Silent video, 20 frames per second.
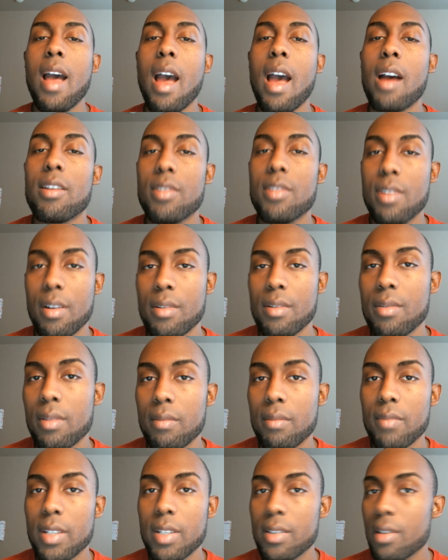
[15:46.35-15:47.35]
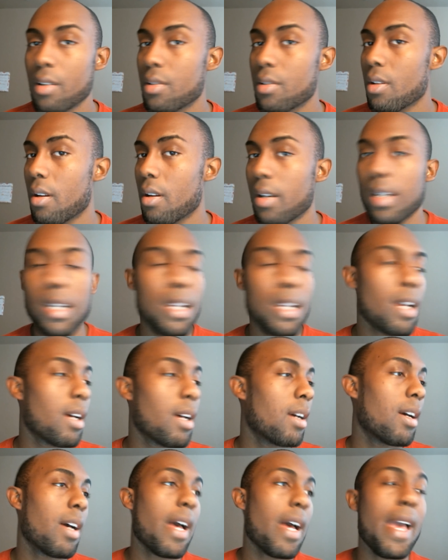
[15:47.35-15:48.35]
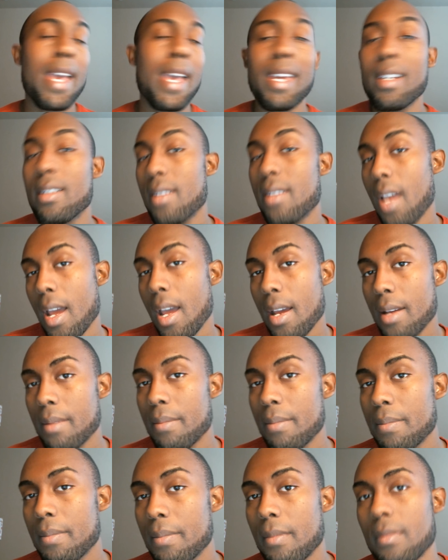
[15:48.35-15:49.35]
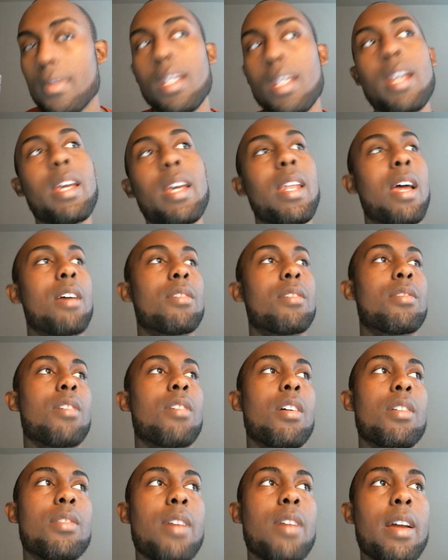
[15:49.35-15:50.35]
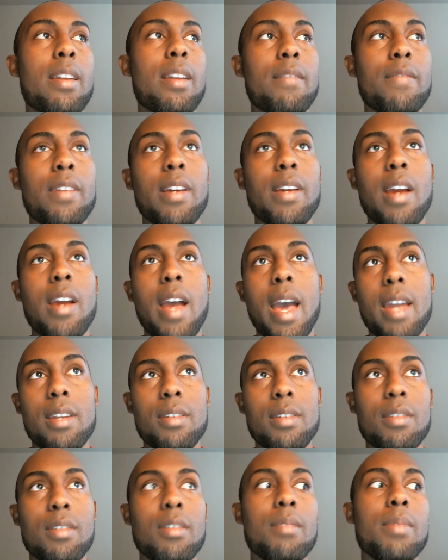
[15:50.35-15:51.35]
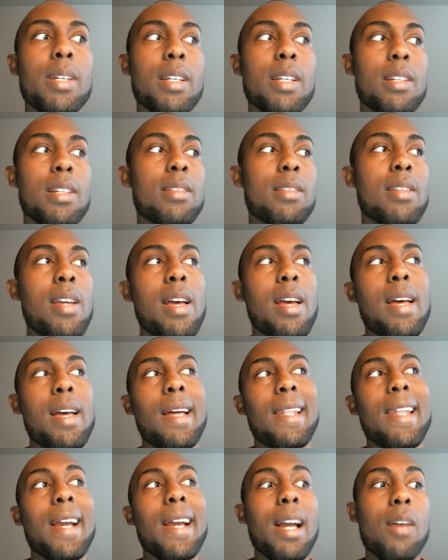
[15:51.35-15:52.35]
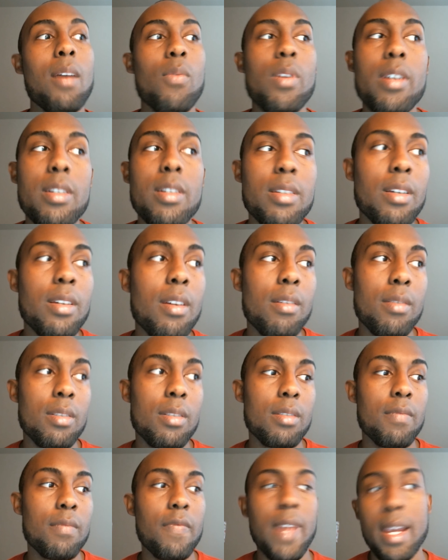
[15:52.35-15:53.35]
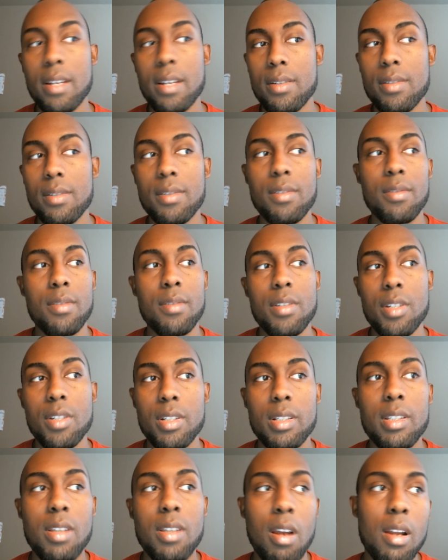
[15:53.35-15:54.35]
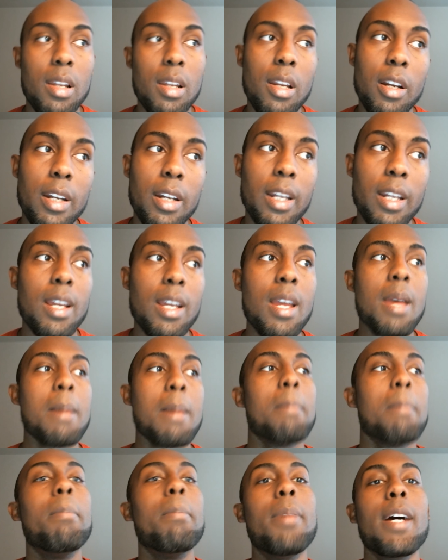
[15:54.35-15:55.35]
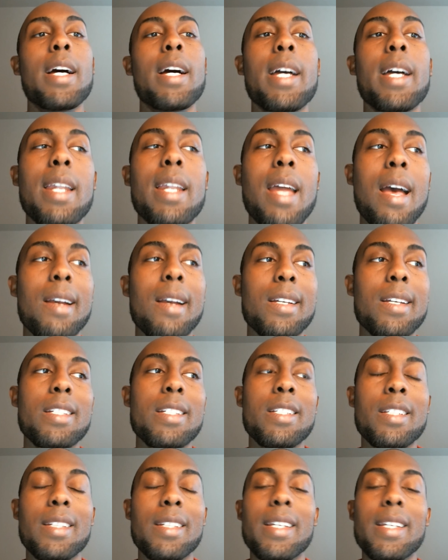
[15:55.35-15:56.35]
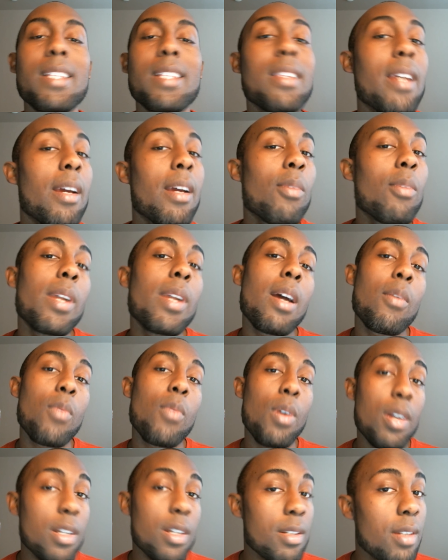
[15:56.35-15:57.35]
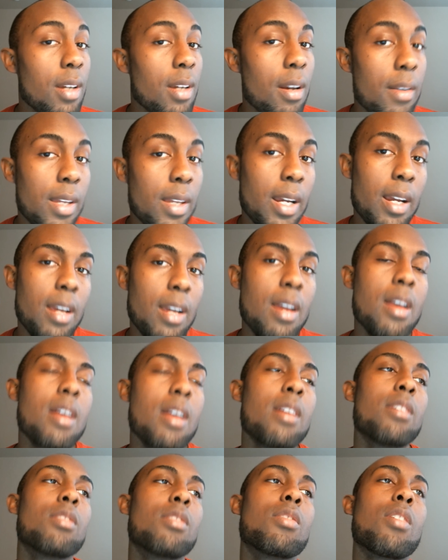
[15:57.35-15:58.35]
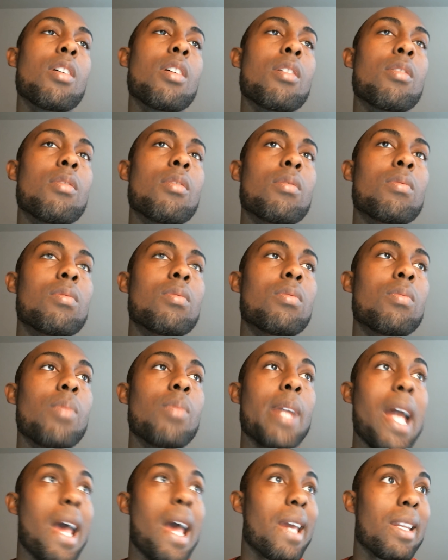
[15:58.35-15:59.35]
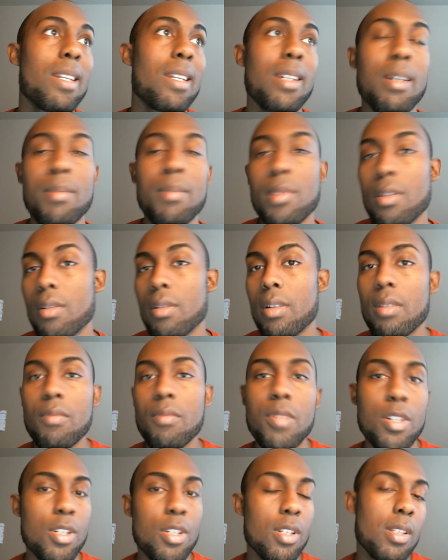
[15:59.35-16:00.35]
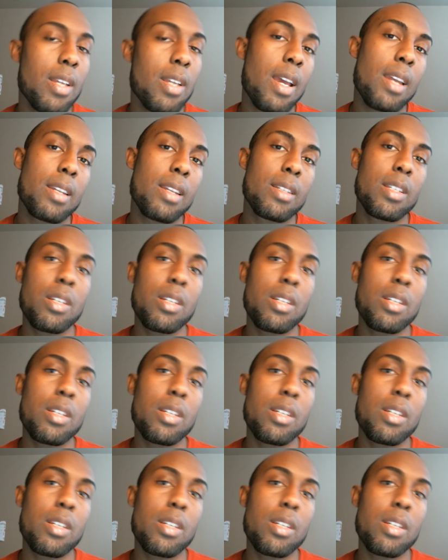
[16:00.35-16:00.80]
I'll start doing research on it ahead of time, and I'll start trying to figure out how to do it, because like I wanted to go to fashion school and just start learning, but I couldn't get there when I wanted to go there. So what I ended up doing was just kind of